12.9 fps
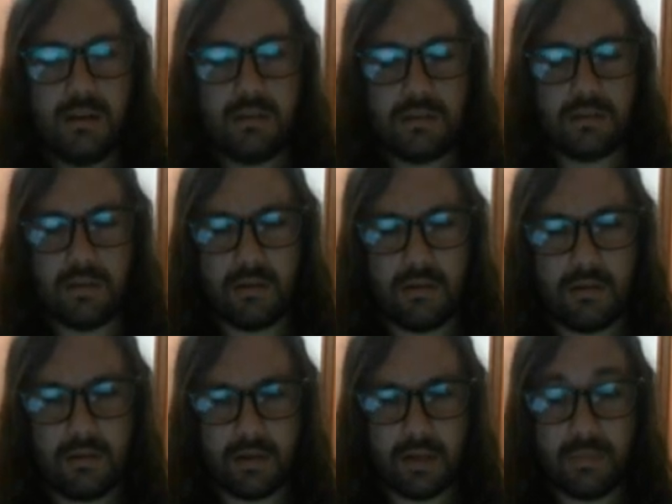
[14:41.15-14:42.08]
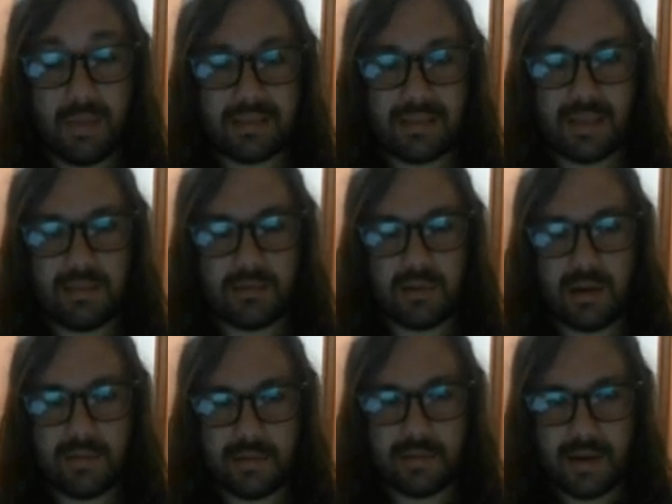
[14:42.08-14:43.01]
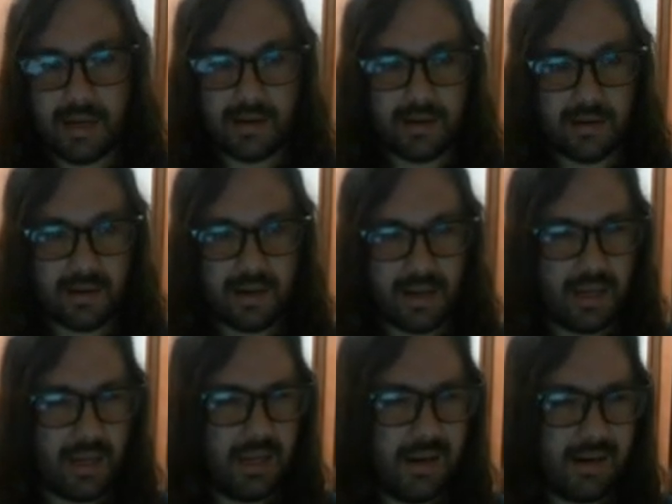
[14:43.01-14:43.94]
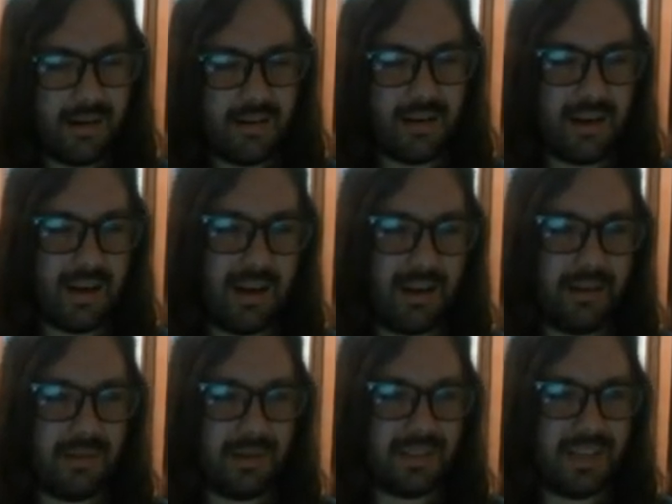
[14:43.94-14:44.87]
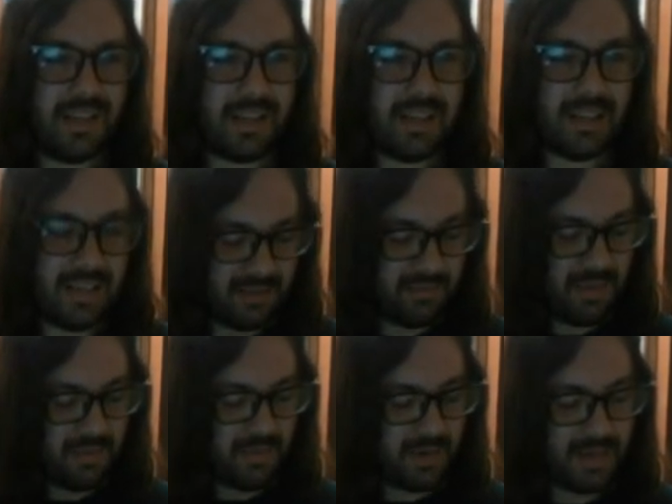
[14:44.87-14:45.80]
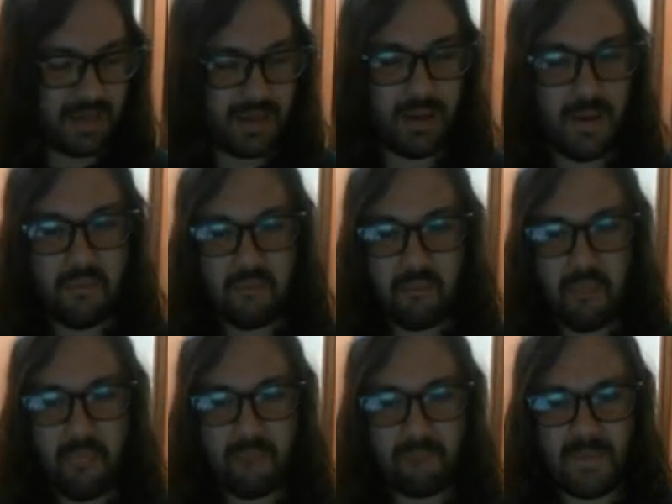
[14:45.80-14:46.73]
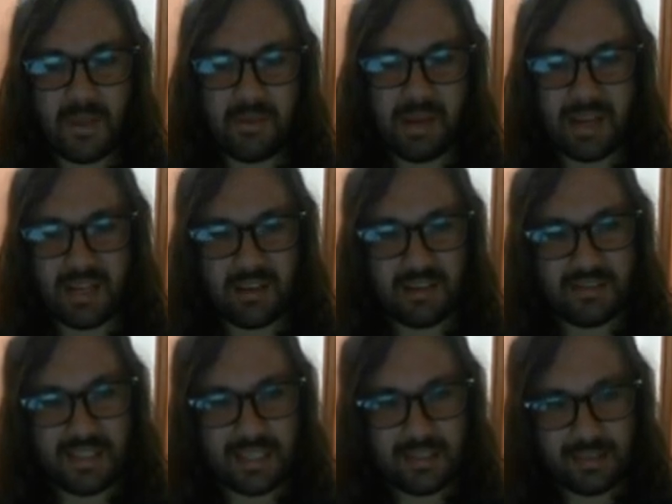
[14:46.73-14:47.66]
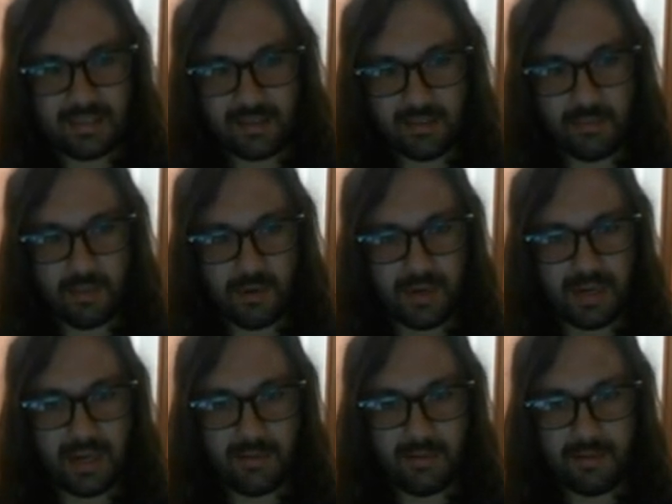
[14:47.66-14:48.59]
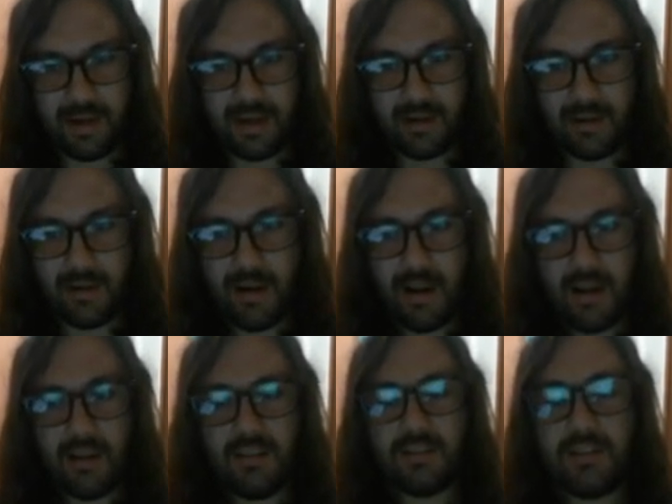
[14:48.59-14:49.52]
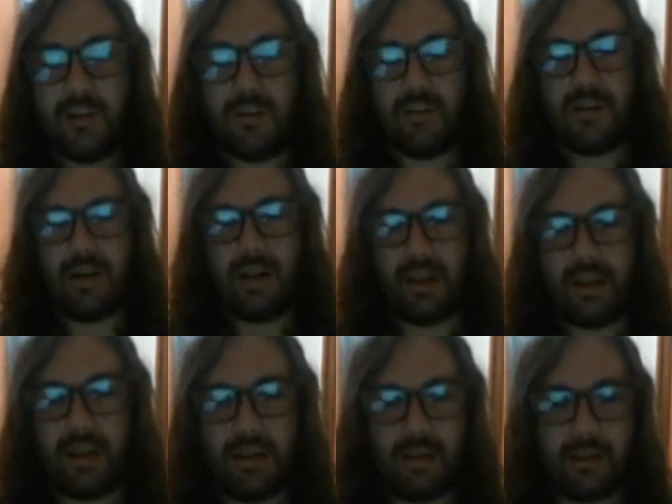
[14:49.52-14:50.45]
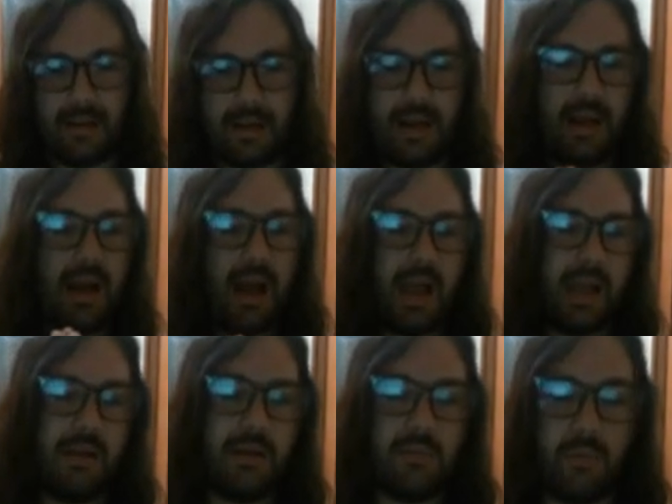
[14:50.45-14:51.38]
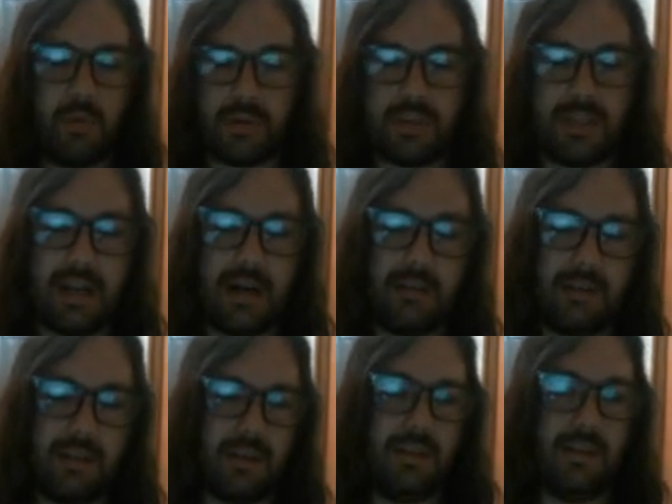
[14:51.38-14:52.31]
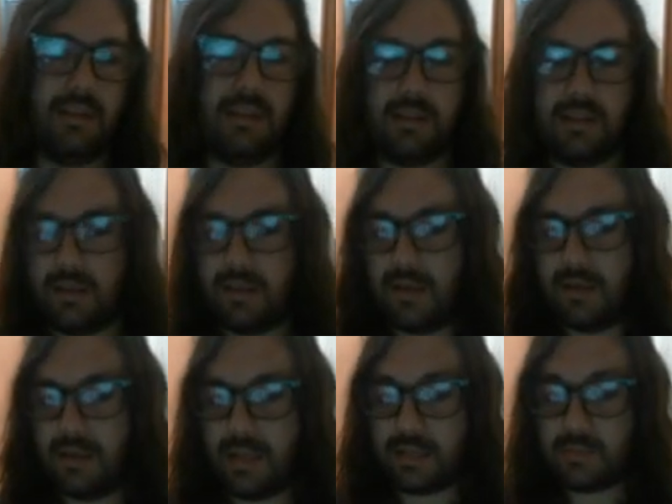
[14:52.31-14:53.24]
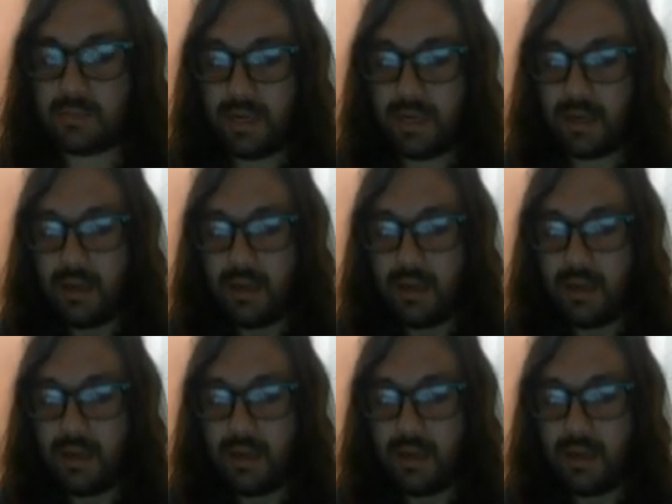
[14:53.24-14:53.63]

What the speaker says: So it makes sense to have a radar. Here, I was thinking that maybe doesn't make a lot of sense to only have a radar. So I worked it out in the next way.